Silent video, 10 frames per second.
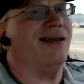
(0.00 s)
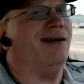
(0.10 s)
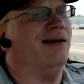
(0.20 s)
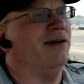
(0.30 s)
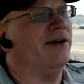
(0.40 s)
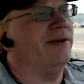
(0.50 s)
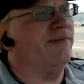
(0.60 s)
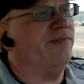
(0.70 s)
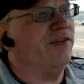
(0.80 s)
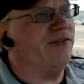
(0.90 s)
you on it,
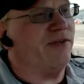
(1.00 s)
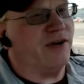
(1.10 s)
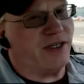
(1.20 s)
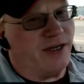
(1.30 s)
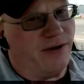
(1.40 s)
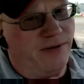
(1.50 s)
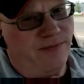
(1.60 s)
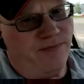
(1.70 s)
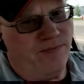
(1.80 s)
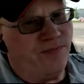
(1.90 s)
as far as I know.
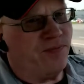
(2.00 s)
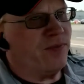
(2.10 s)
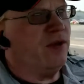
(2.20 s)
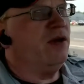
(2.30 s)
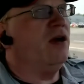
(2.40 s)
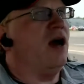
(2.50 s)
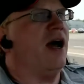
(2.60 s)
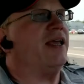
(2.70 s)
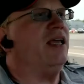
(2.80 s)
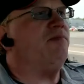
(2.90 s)
I
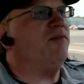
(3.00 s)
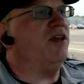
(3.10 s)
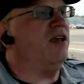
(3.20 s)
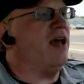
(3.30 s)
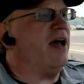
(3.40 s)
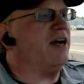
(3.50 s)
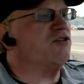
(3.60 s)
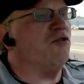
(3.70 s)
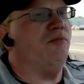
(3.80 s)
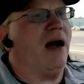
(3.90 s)
keep the
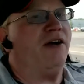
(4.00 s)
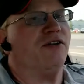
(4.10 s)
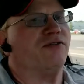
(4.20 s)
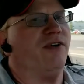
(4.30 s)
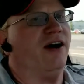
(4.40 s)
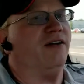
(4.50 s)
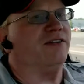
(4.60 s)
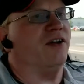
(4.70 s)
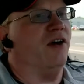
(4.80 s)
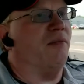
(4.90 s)
actual BIOS
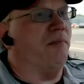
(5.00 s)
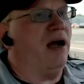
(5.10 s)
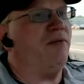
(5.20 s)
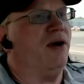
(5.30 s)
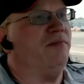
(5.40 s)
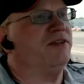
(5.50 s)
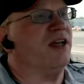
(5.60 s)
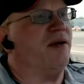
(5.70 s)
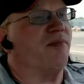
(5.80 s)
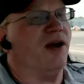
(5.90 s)
files on my
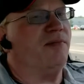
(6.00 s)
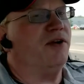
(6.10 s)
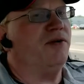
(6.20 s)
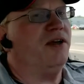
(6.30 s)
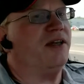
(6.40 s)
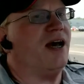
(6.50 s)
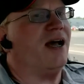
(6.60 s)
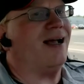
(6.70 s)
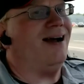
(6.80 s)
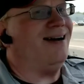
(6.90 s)
website,
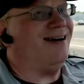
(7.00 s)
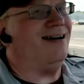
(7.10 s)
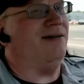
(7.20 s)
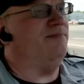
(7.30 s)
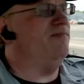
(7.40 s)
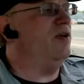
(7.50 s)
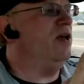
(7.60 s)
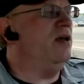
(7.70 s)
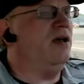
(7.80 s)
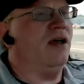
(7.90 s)
primegui.com.
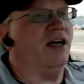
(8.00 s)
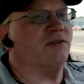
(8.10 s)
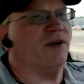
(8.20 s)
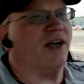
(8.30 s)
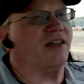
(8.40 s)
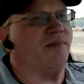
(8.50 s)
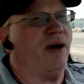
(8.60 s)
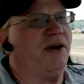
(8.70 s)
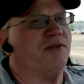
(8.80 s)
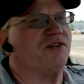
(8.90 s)
That's where I got the
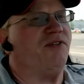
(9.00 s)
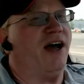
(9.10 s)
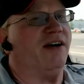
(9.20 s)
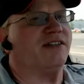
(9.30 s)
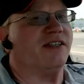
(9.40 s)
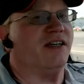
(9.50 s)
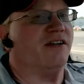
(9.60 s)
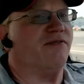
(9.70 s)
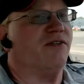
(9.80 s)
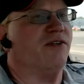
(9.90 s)
BIOS files sitting
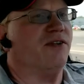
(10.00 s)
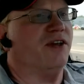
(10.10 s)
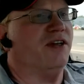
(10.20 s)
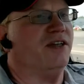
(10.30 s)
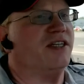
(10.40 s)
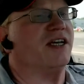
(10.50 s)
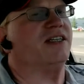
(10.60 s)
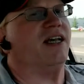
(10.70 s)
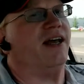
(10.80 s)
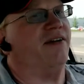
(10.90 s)
for the Sega
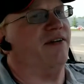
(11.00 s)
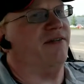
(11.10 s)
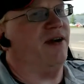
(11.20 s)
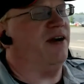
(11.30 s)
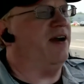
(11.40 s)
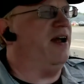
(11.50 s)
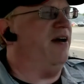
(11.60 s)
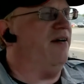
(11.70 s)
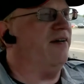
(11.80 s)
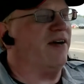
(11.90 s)
Saturn right
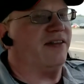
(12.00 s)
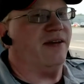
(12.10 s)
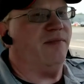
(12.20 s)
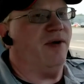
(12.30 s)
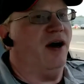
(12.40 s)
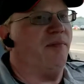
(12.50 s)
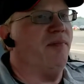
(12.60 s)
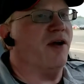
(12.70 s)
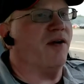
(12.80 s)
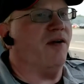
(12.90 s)
now. I've got them up
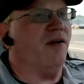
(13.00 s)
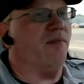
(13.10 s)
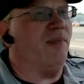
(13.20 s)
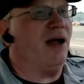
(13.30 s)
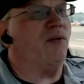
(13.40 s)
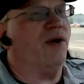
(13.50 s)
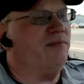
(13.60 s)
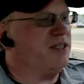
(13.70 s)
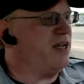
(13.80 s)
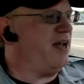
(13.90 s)
there on my
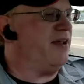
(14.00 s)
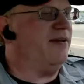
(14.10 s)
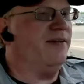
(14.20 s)
website.